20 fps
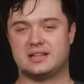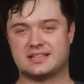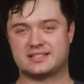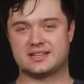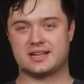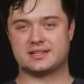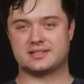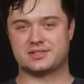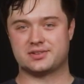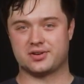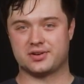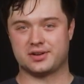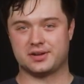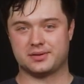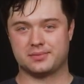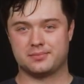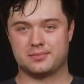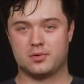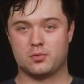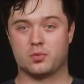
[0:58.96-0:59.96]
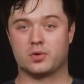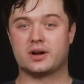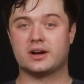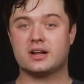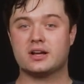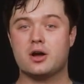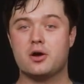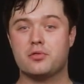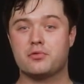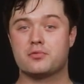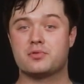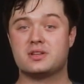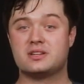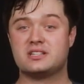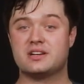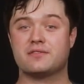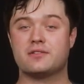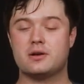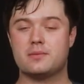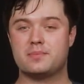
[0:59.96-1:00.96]
let's get started. We're going to go through the
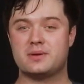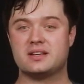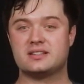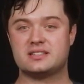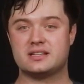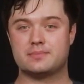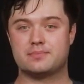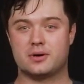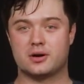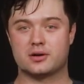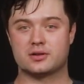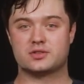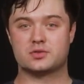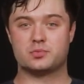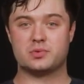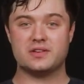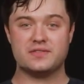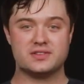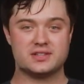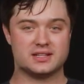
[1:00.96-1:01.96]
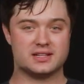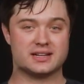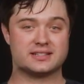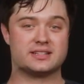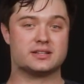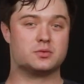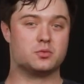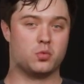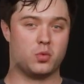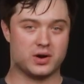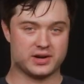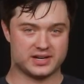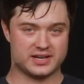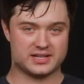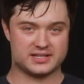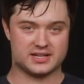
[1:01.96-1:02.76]
different PC parts we've selected one at a